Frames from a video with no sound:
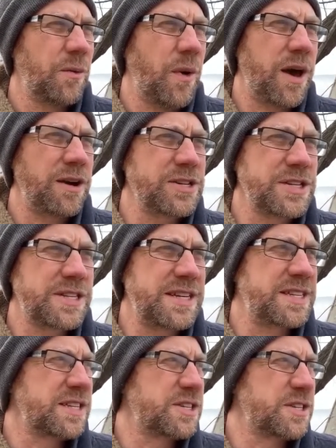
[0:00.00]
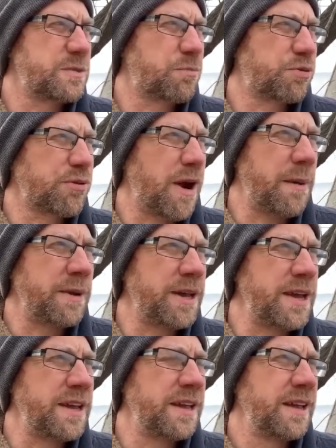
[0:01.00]
Water just has such this
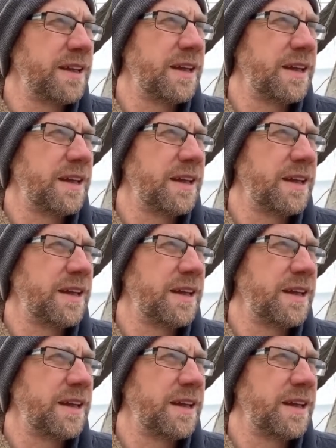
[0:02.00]
prominent